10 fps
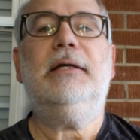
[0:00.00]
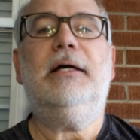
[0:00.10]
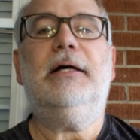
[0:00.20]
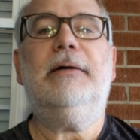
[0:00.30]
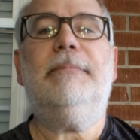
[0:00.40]

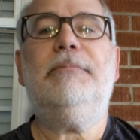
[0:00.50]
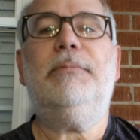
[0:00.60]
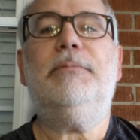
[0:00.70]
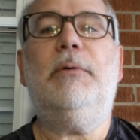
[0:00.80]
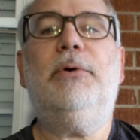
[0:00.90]
a
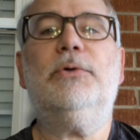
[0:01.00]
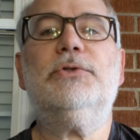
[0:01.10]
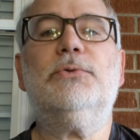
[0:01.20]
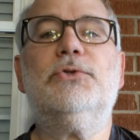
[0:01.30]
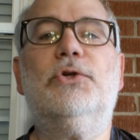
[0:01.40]

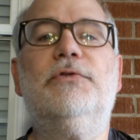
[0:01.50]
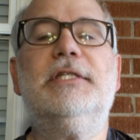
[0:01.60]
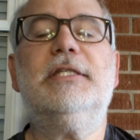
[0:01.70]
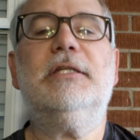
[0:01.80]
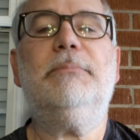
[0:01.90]
postal
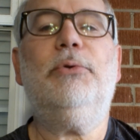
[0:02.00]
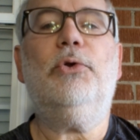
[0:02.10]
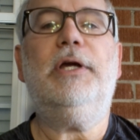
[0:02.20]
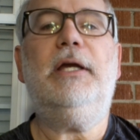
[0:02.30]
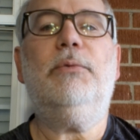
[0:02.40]
services
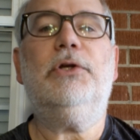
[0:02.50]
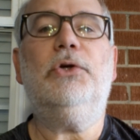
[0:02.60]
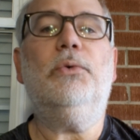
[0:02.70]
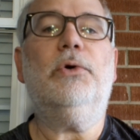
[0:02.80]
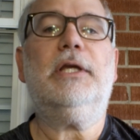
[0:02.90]
employee, where
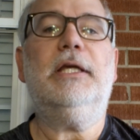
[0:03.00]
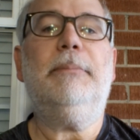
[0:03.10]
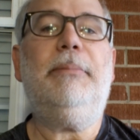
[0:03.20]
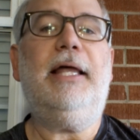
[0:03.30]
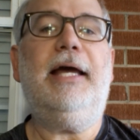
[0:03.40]
you'll work in
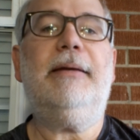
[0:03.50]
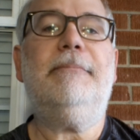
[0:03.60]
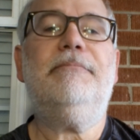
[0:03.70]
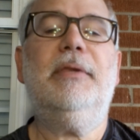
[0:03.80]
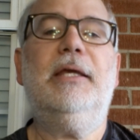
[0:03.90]
a plant
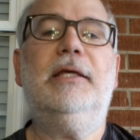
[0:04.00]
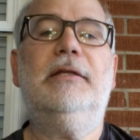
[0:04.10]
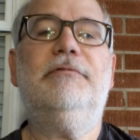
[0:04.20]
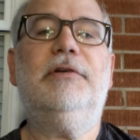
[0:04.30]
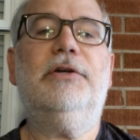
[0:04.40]

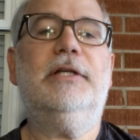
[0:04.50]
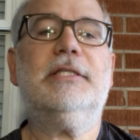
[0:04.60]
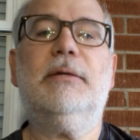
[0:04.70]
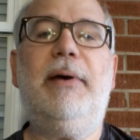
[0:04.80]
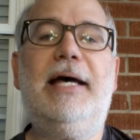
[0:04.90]
in
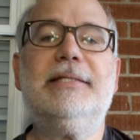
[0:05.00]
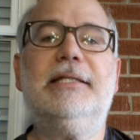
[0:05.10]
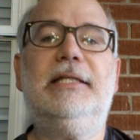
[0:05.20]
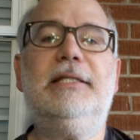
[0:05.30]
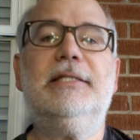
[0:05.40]
various
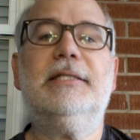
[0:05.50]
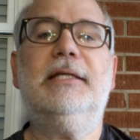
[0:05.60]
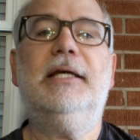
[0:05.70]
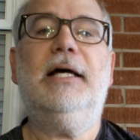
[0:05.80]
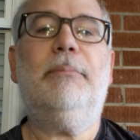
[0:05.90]
capacities,
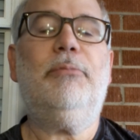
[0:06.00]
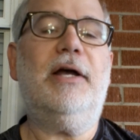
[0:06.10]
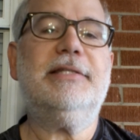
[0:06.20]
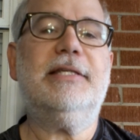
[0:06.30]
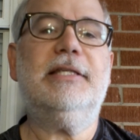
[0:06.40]

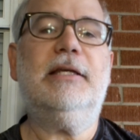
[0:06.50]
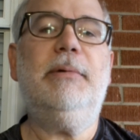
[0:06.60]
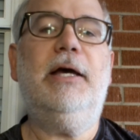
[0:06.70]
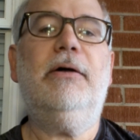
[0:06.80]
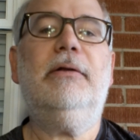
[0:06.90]
processing
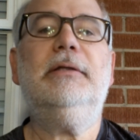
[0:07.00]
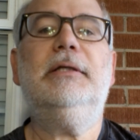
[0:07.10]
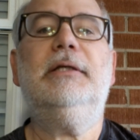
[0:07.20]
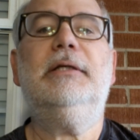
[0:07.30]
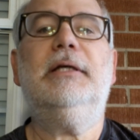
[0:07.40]
mail
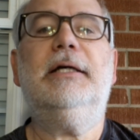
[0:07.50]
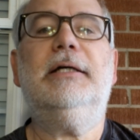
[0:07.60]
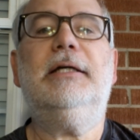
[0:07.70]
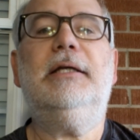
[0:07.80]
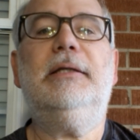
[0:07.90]

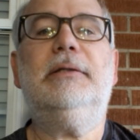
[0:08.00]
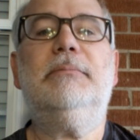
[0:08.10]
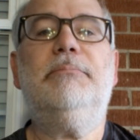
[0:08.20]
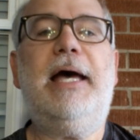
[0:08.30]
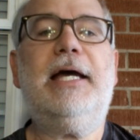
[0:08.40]
and
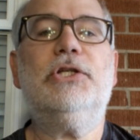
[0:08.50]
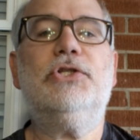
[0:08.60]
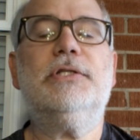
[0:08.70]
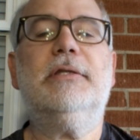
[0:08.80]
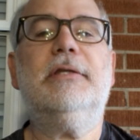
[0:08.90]

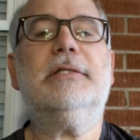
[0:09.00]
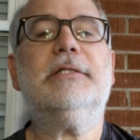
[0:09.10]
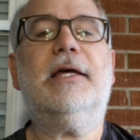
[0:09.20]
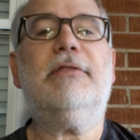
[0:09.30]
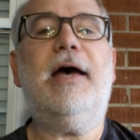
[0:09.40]
packages and
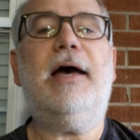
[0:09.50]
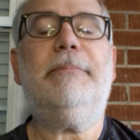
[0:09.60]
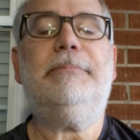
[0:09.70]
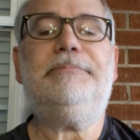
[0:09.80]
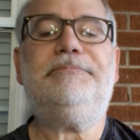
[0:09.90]
things like that.